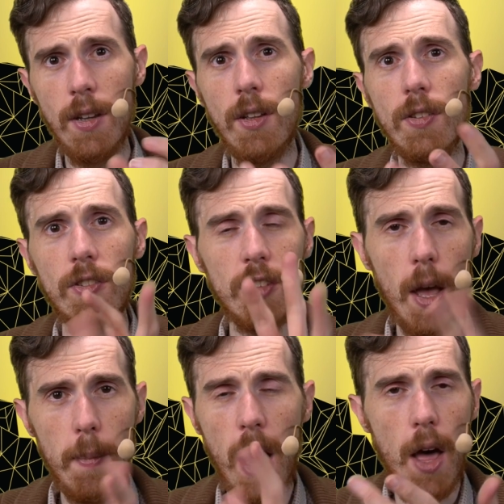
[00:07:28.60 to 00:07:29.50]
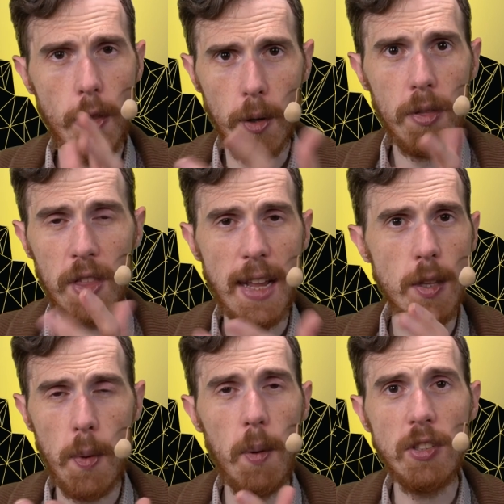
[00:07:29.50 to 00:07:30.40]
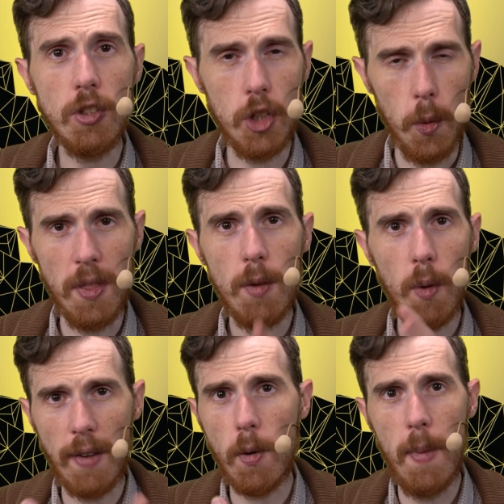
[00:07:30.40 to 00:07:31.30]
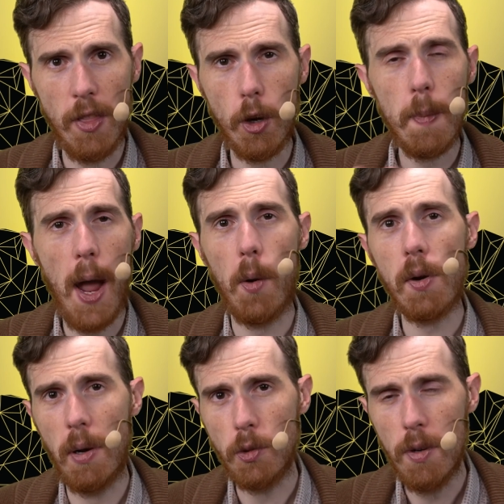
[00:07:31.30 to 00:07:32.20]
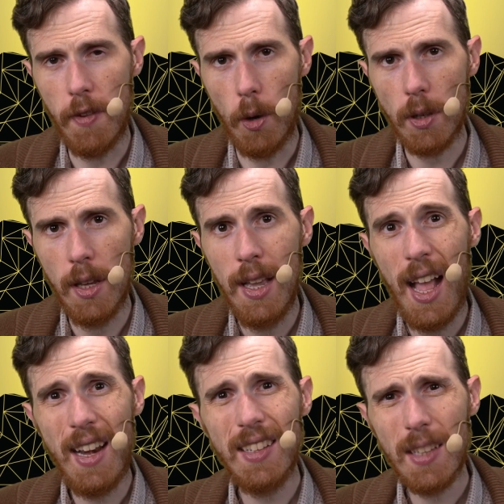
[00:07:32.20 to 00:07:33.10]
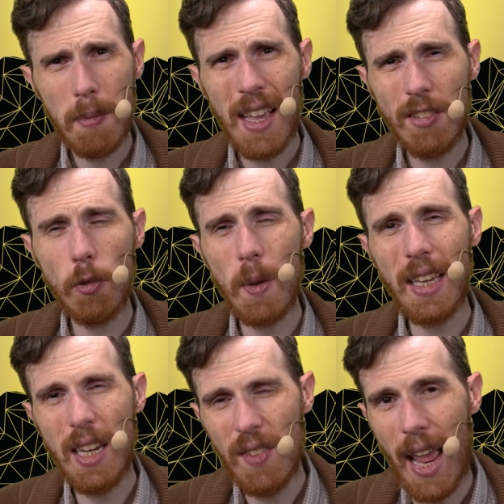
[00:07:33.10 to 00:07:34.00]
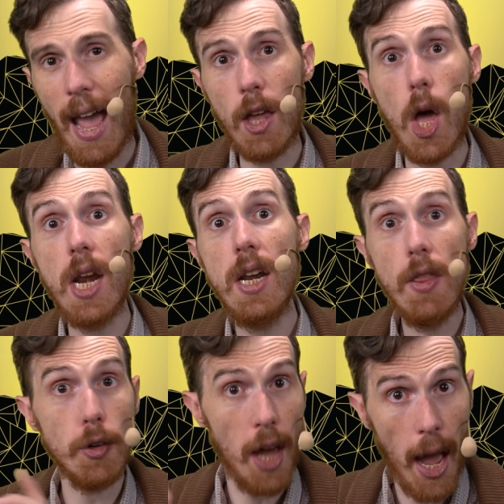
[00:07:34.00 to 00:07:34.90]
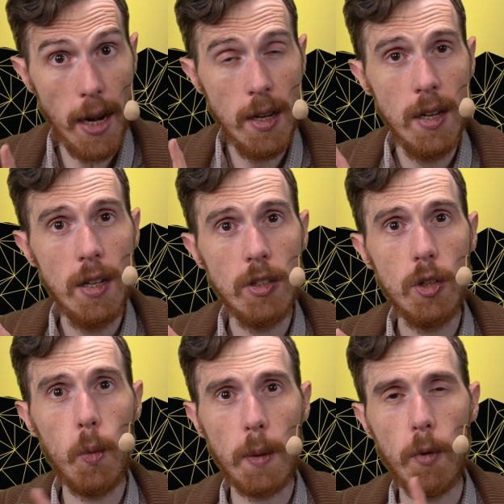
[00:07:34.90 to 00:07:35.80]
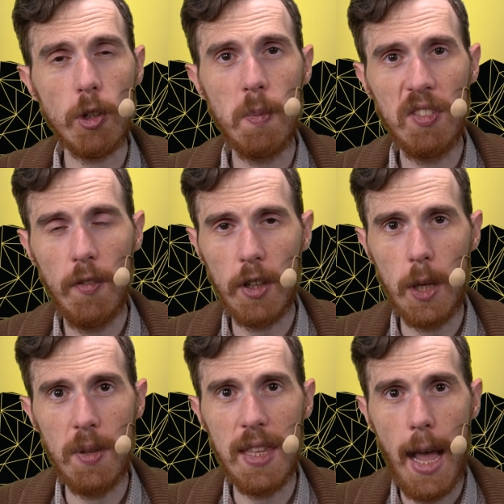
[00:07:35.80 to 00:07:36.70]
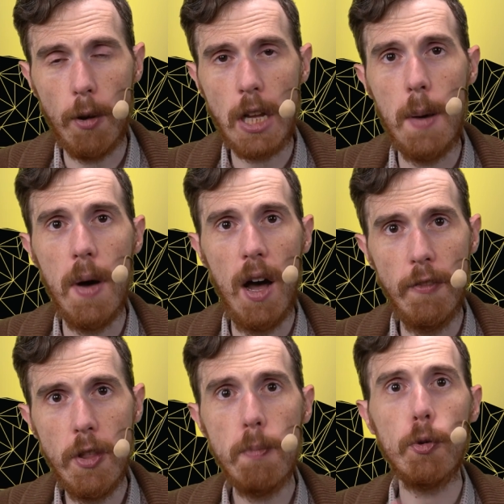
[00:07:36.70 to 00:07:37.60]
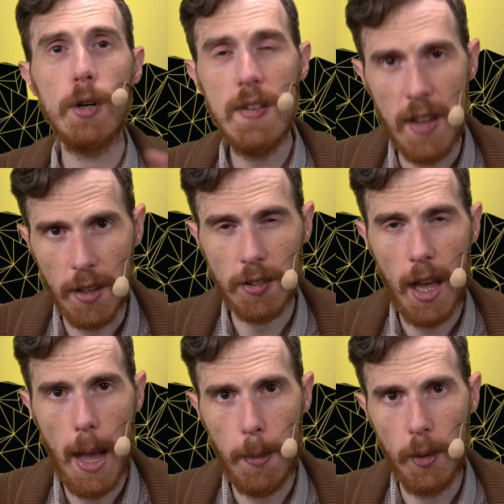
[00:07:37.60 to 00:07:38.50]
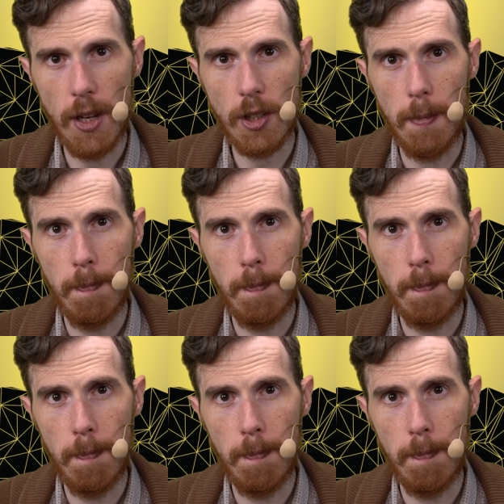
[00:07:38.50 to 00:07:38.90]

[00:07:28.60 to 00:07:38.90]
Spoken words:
some other thing that we want to do with it, whatever method or power we want to invoke. And in some cases, we can even add on another dot to work more specifically with the outcome of the previous operation.